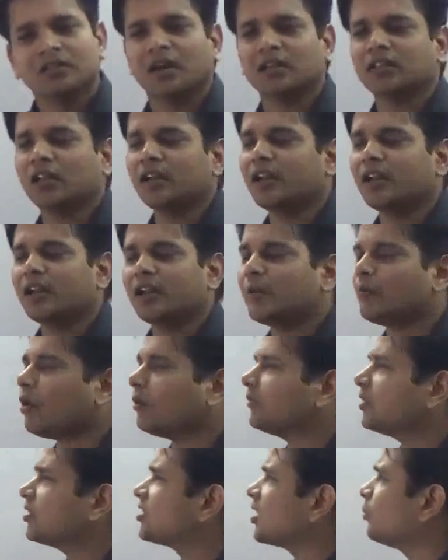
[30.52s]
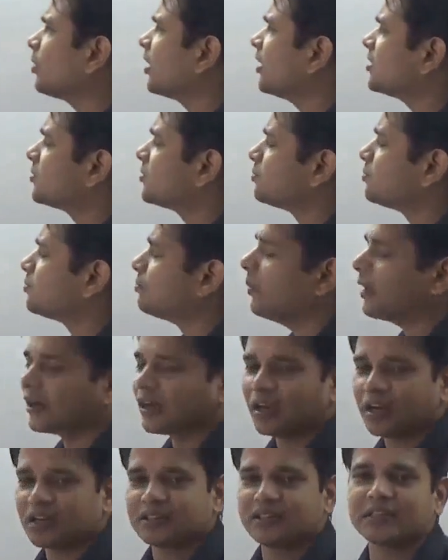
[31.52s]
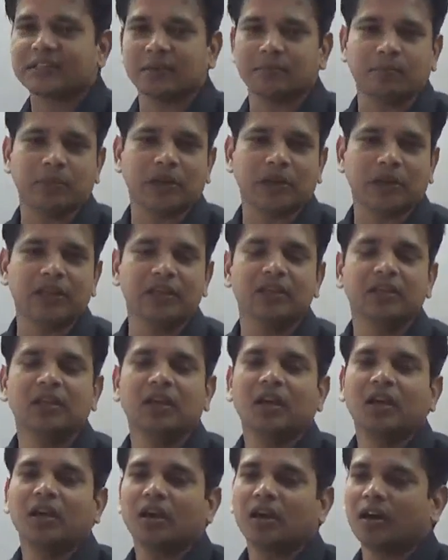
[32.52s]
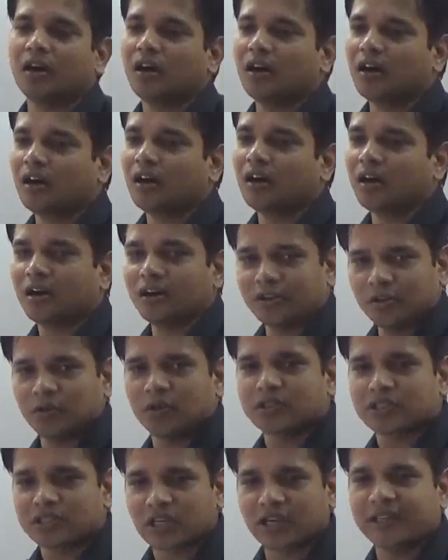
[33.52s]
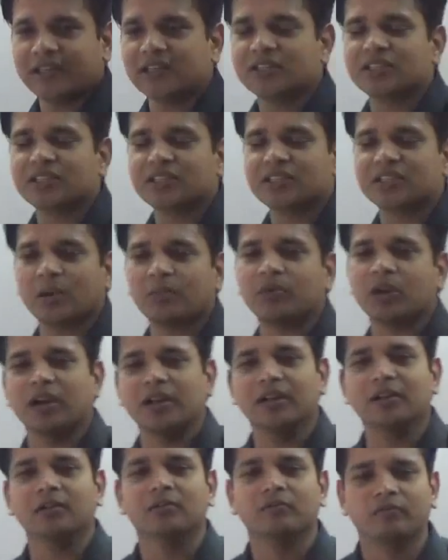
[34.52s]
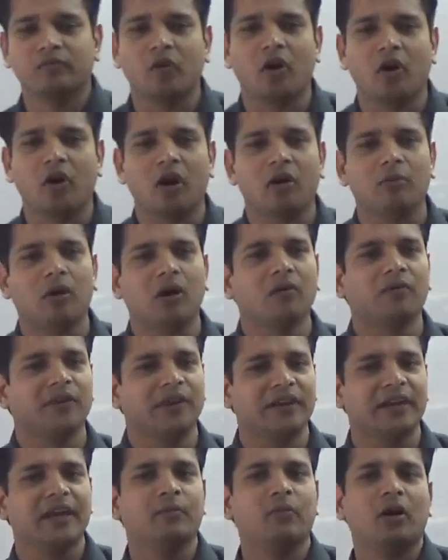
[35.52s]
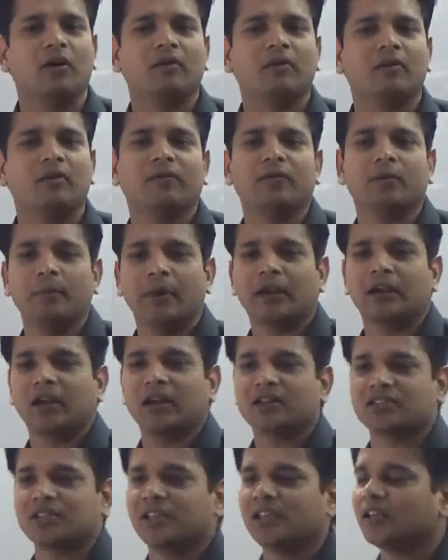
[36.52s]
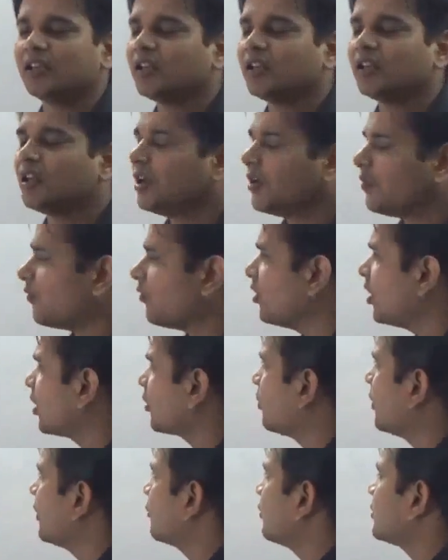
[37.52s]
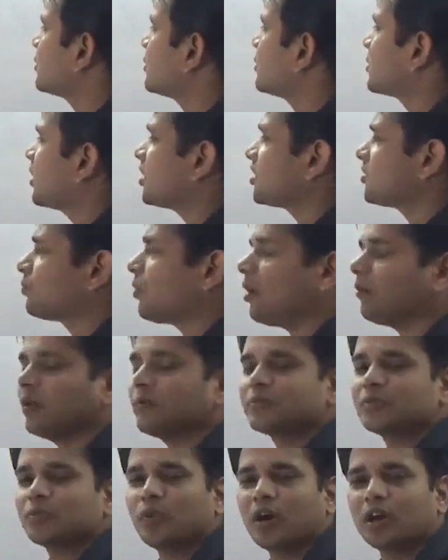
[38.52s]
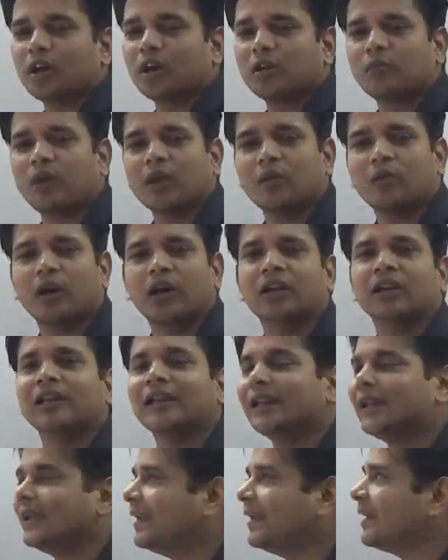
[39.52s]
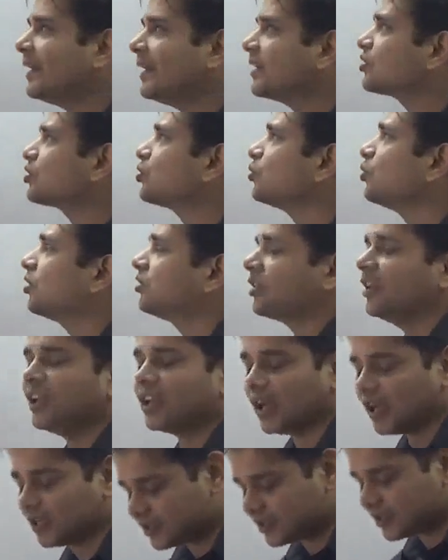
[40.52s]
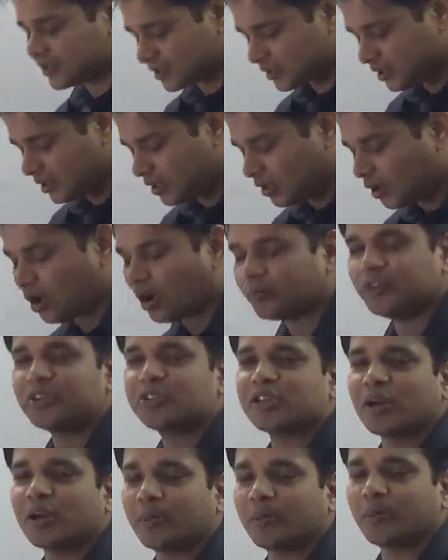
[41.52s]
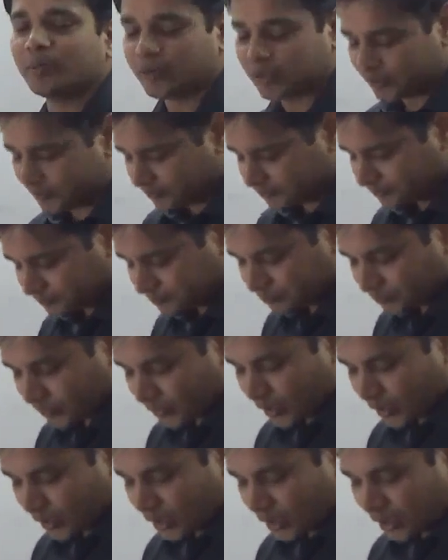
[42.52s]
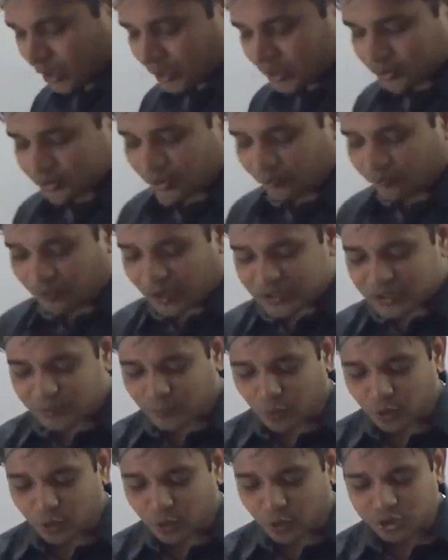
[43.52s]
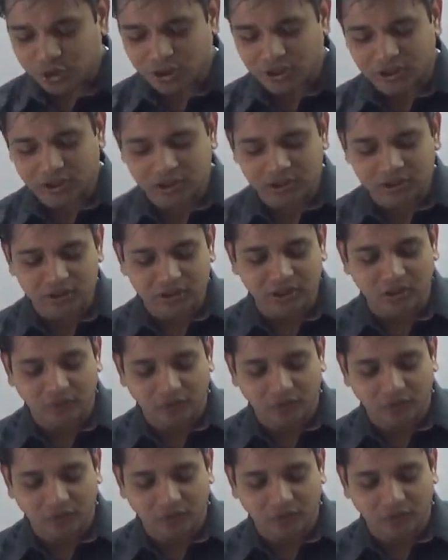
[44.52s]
The other name of this chapter is Metallurgy simply. You study this chapter in name of Metallurgy. We are going to discuss problems one by one in next 2 or 3 class of this chapter. The first portion